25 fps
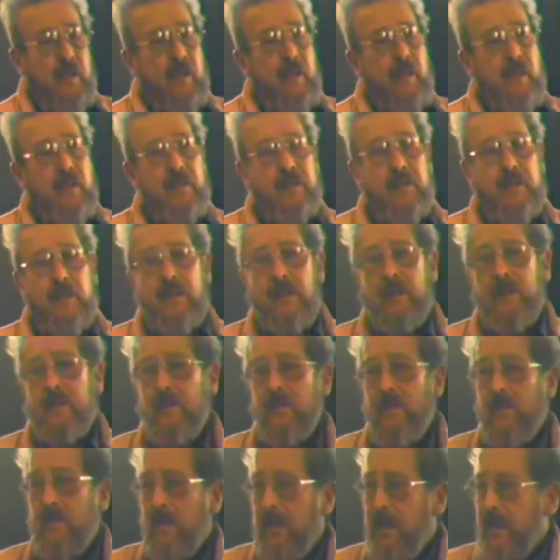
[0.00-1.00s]
He said at
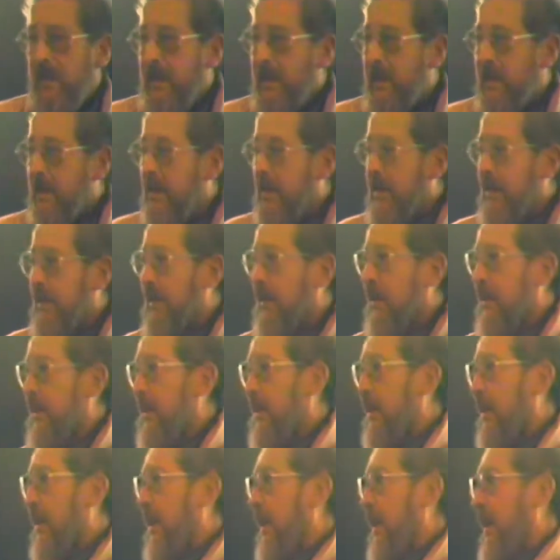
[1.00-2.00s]
Cray,
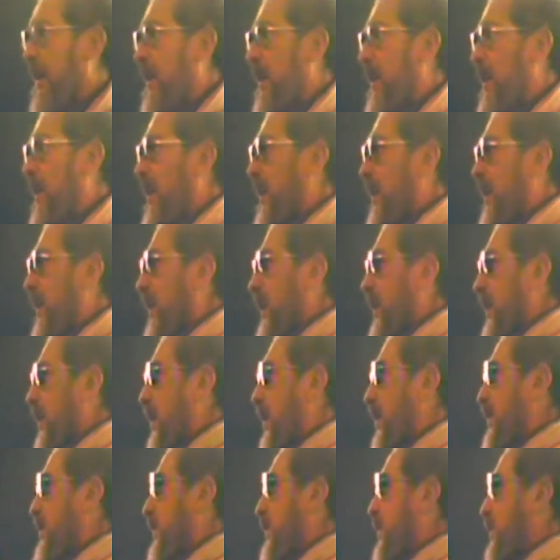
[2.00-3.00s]

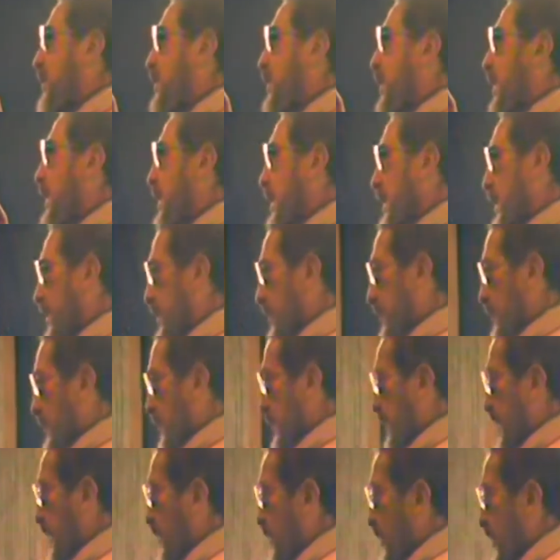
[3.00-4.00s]
even the janitor was
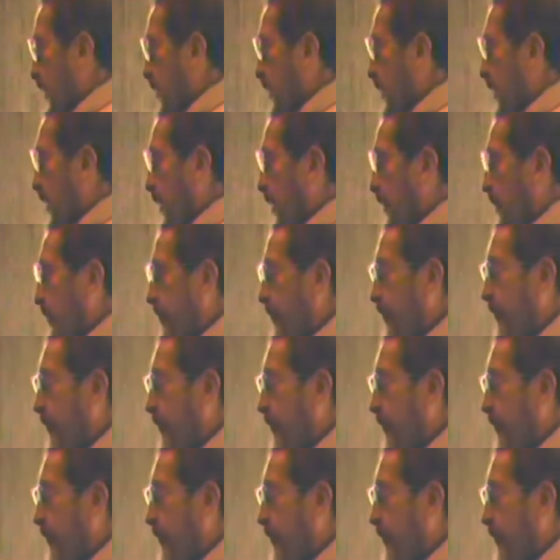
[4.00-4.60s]
interesting,